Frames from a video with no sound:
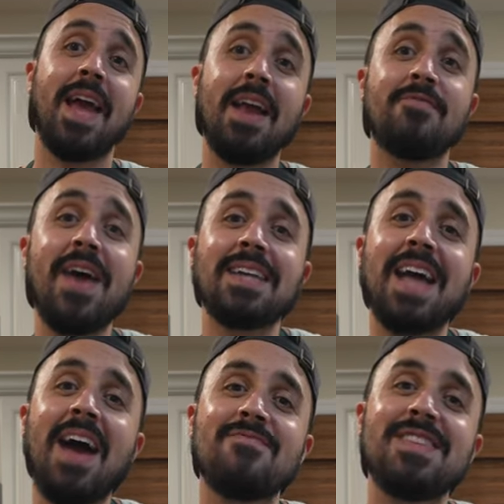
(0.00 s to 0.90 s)
In
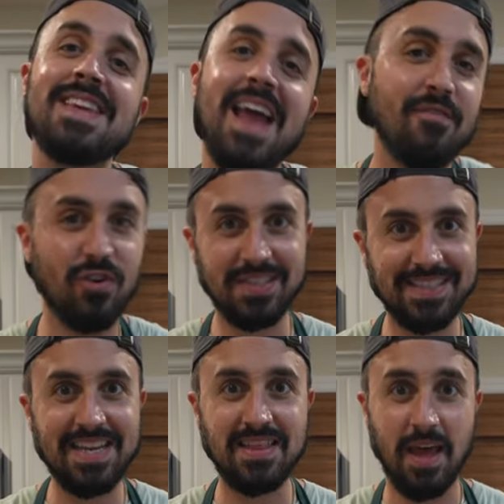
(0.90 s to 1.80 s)
fact, I've never
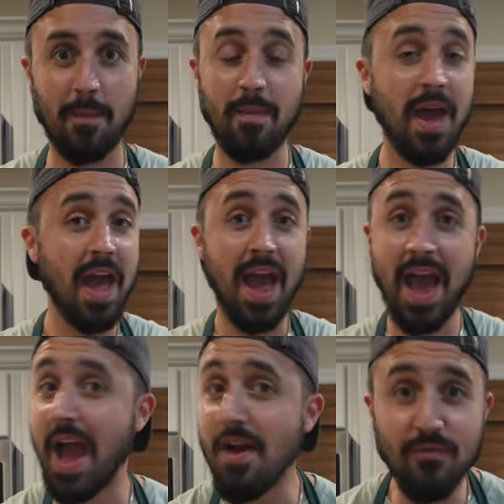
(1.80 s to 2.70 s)
seen them
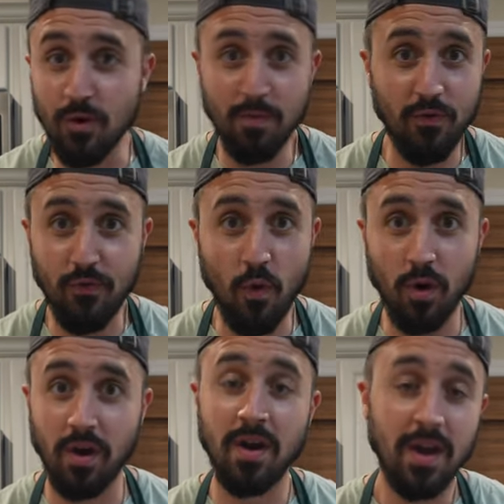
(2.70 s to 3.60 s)
ever
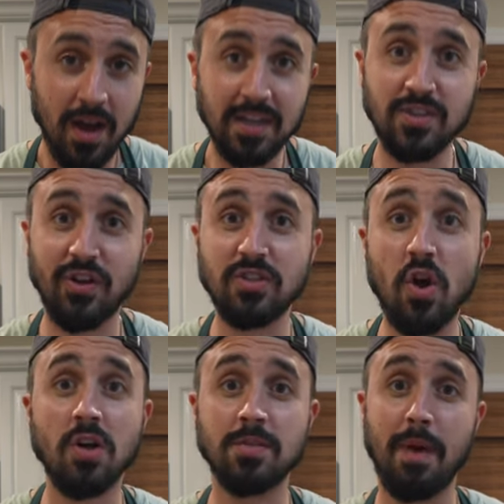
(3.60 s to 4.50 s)
before until I
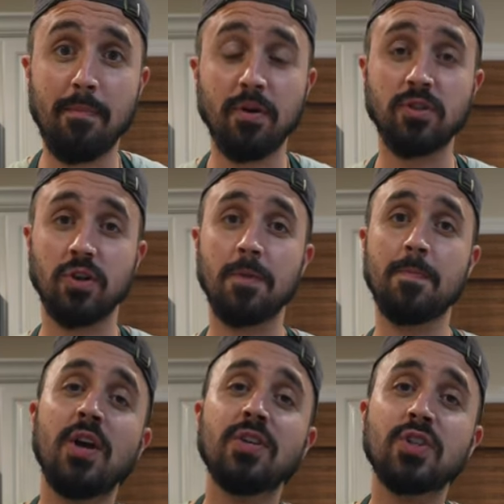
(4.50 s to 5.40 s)
talked to my butcher.
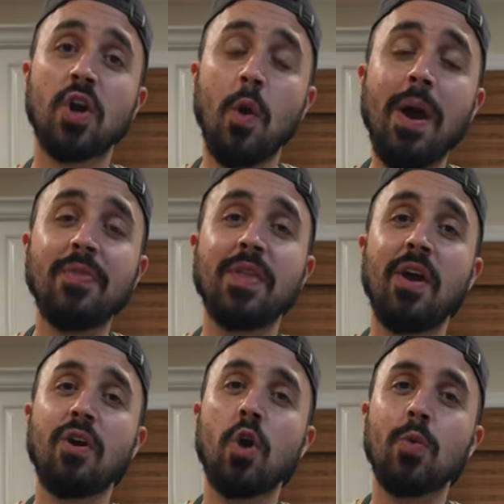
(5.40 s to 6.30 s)
So go out
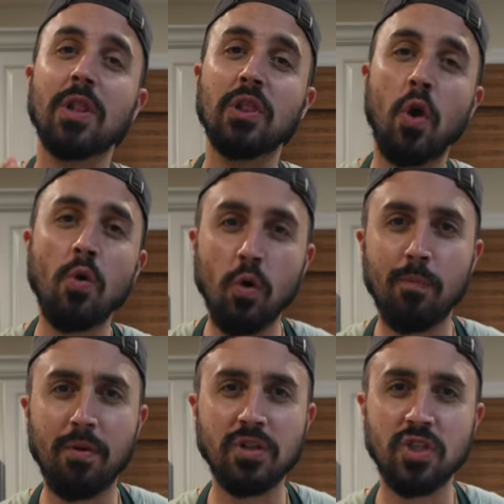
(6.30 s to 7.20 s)
there, go to a local
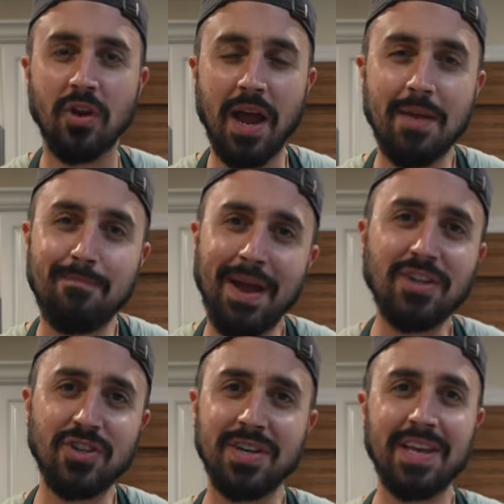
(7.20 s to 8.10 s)
butcher and
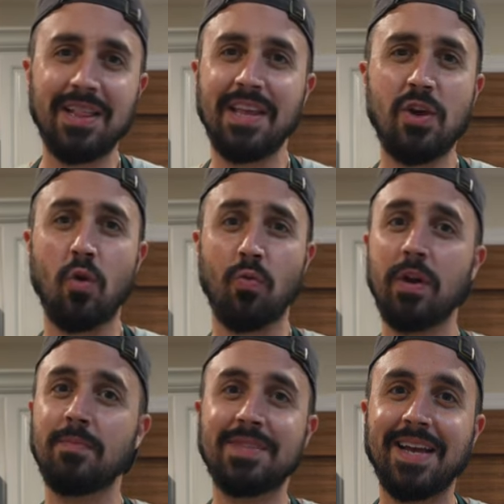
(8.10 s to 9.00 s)
mention illegal
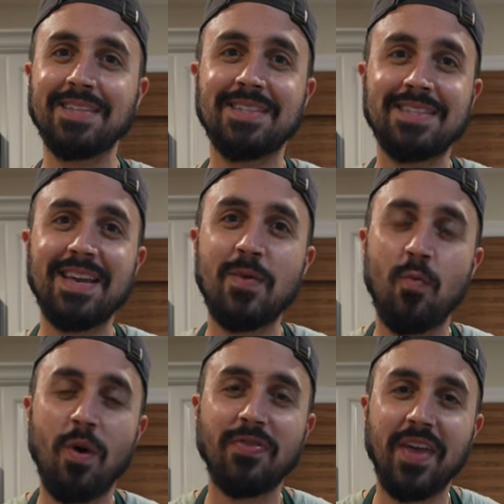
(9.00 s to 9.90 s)
ribs and see
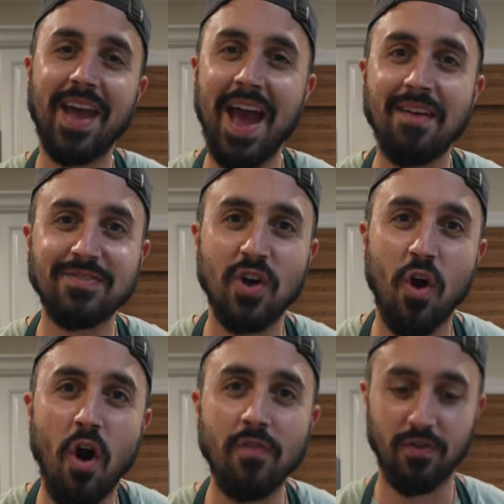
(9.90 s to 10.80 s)
what they have to
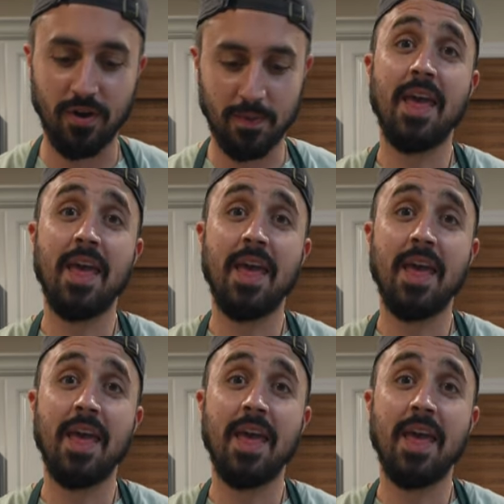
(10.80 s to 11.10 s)
offer.